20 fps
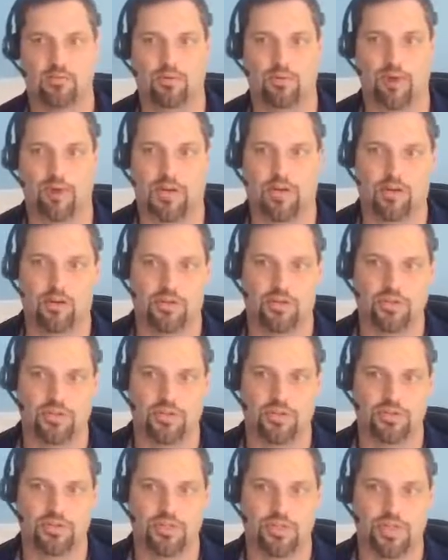right? I
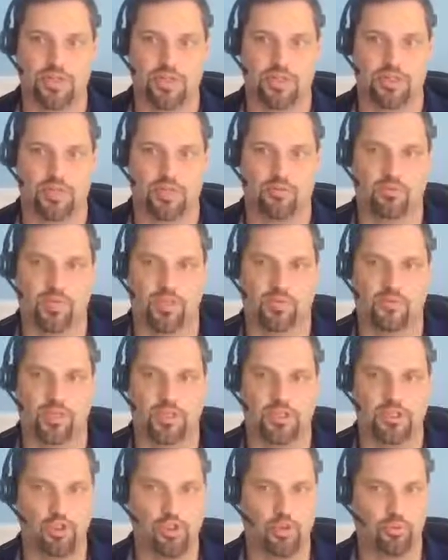also see that we have
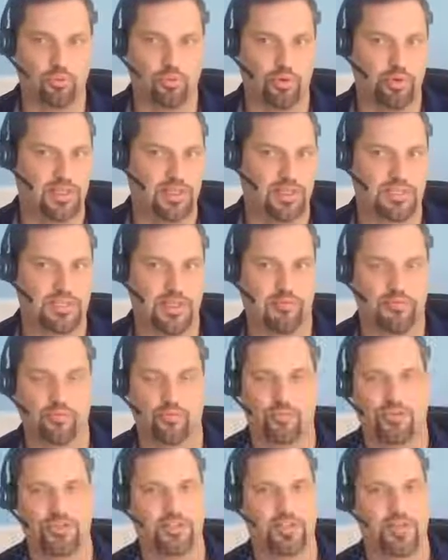a
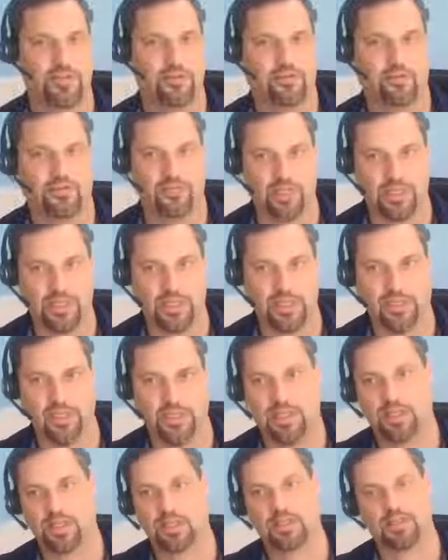2.7% fee.
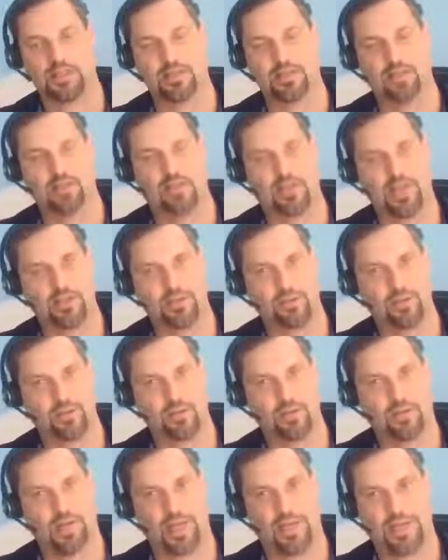Some advisors
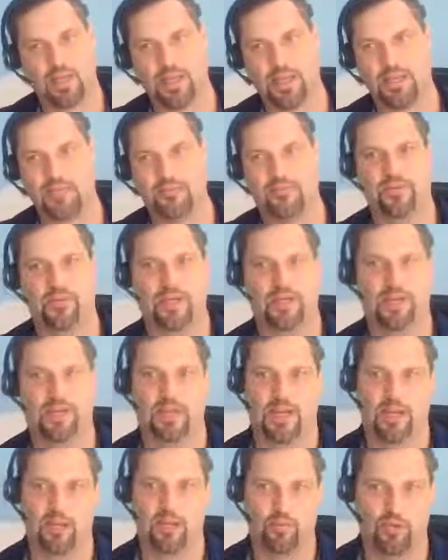don't like any
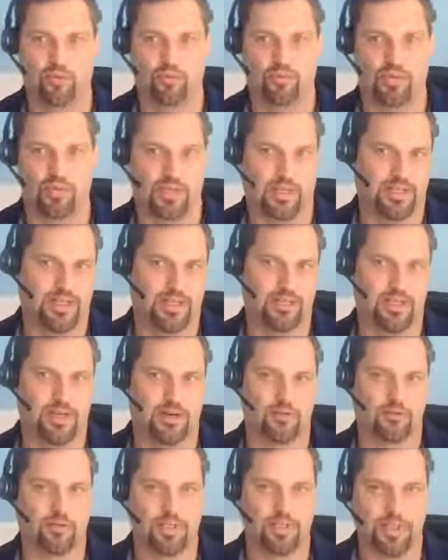fee. I will point out that's
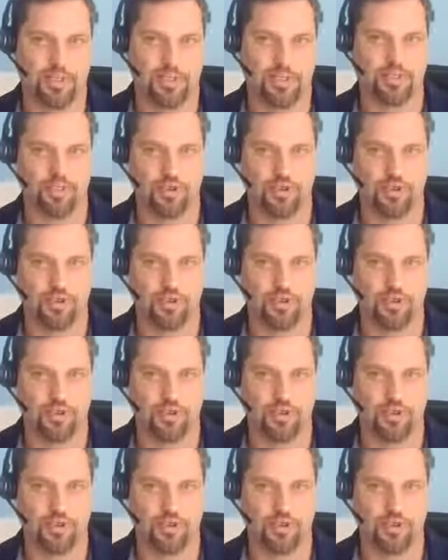not really a